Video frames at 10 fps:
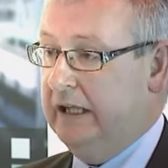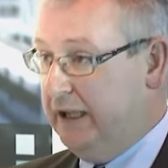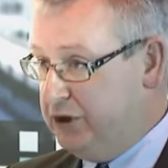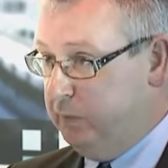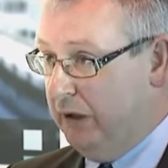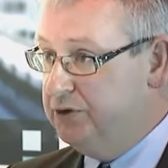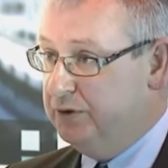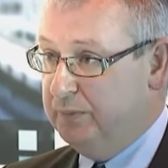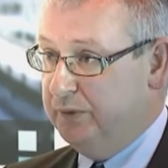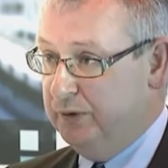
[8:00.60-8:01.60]
an
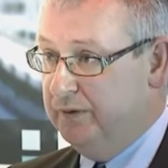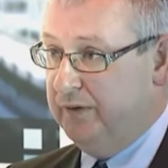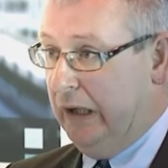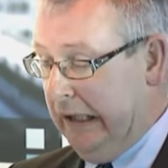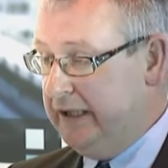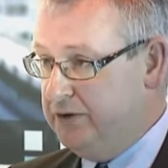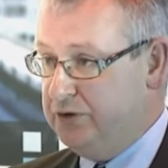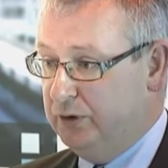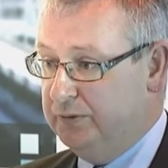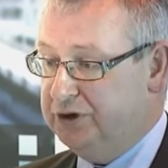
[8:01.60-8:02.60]
explosion-proof
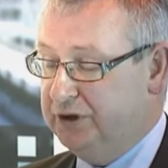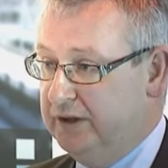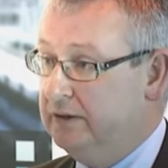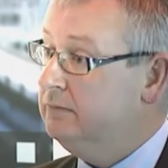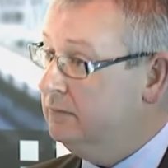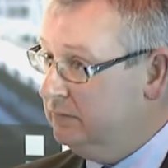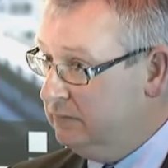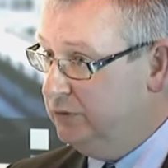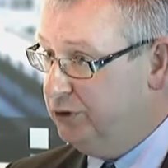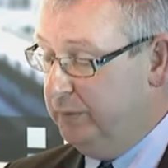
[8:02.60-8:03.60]
IE2 machine
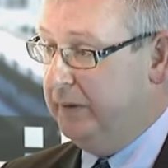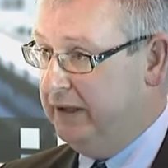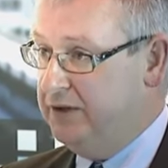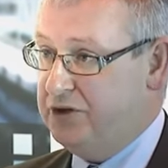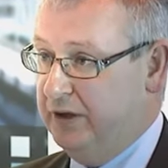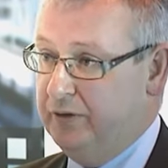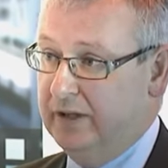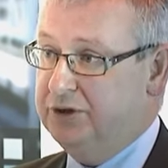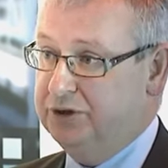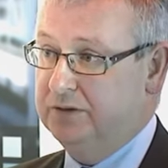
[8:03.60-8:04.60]
should be a
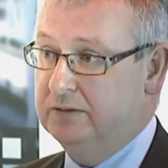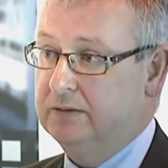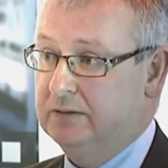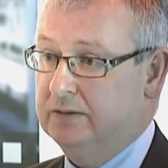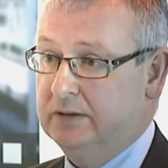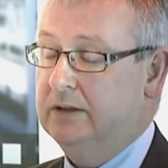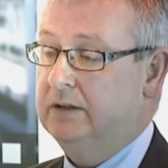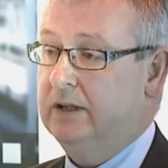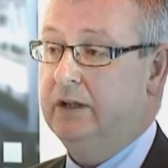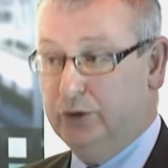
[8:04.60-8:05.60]
consideration,
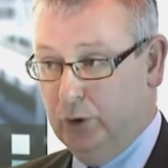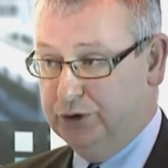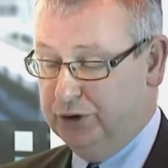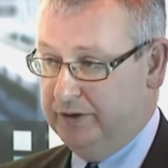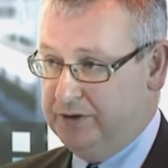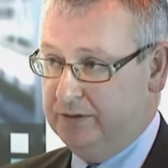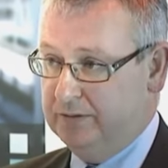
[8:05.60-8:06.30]
your choice.